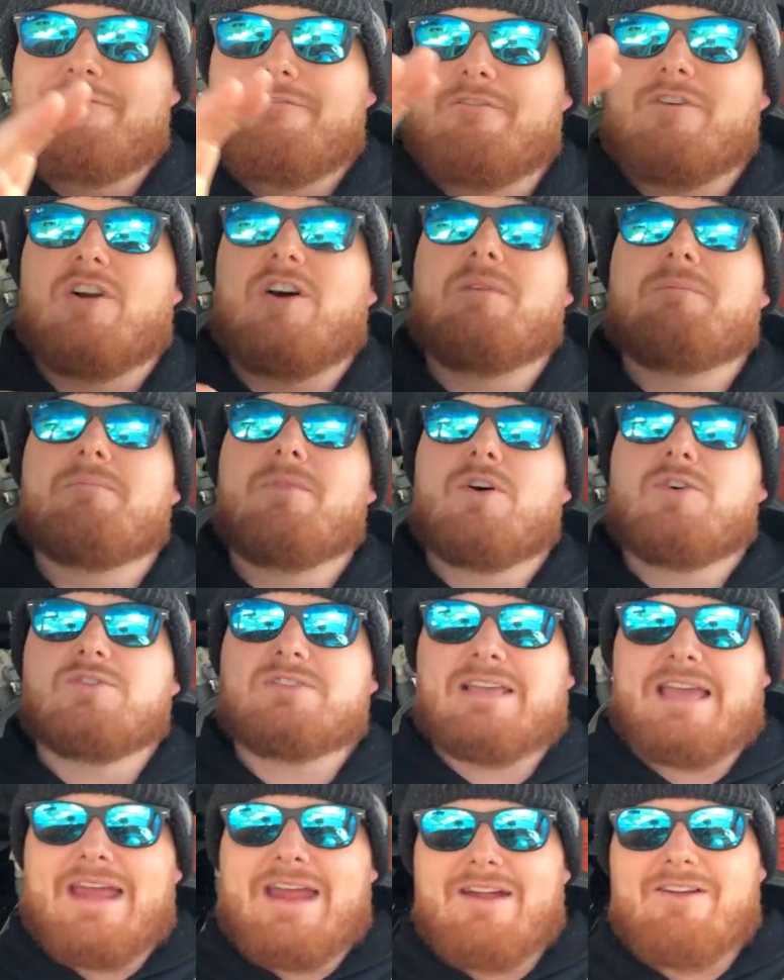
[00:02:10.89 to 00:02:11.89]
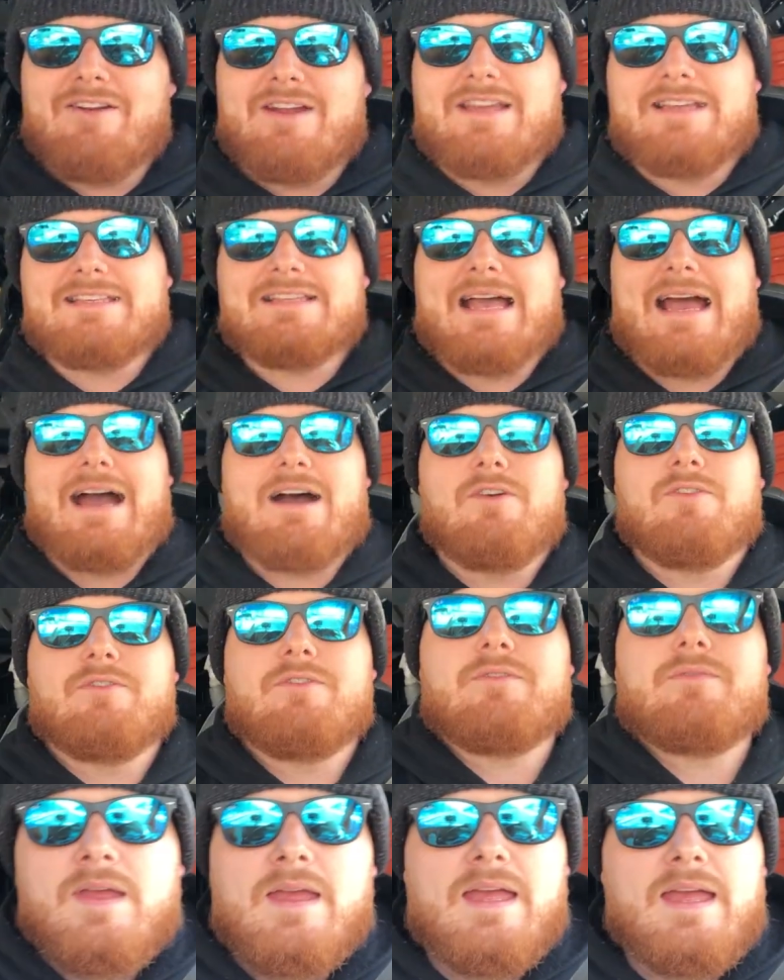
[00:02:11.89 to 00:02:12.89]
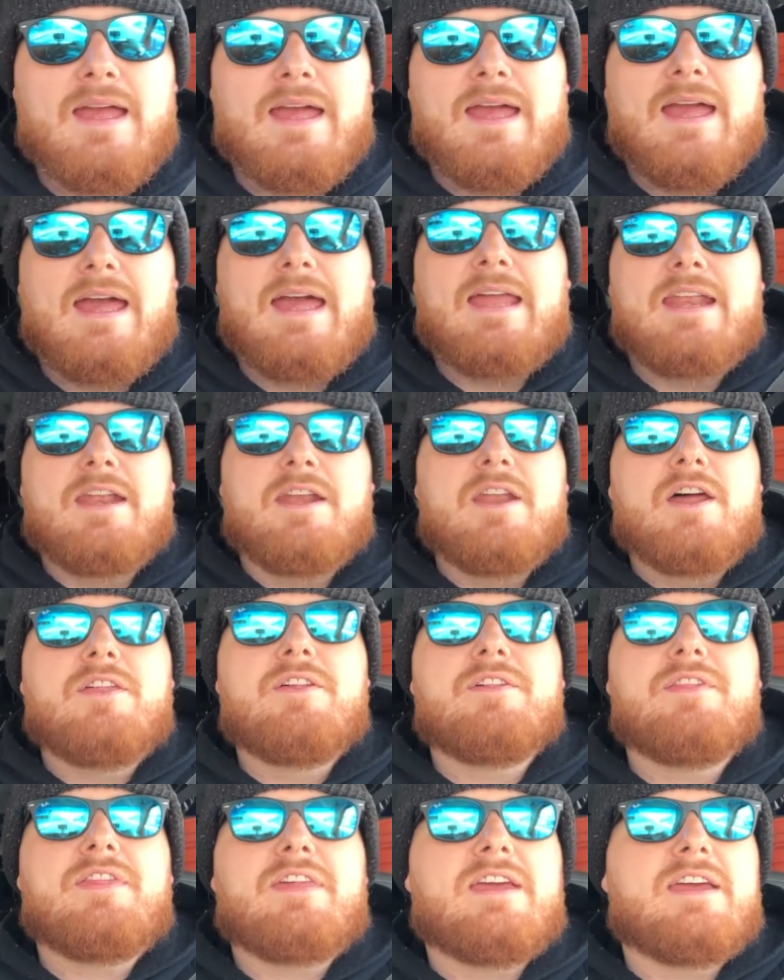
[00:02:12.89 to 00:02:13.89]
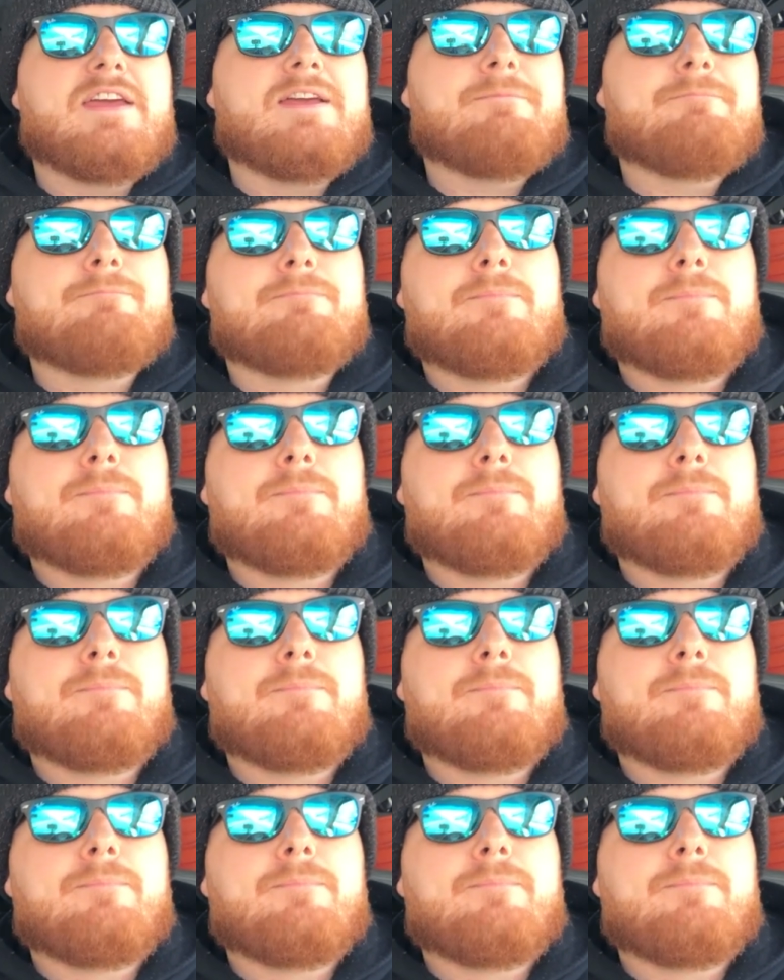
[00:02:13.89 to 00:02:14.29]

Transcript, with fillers: from those areas out. And another thing,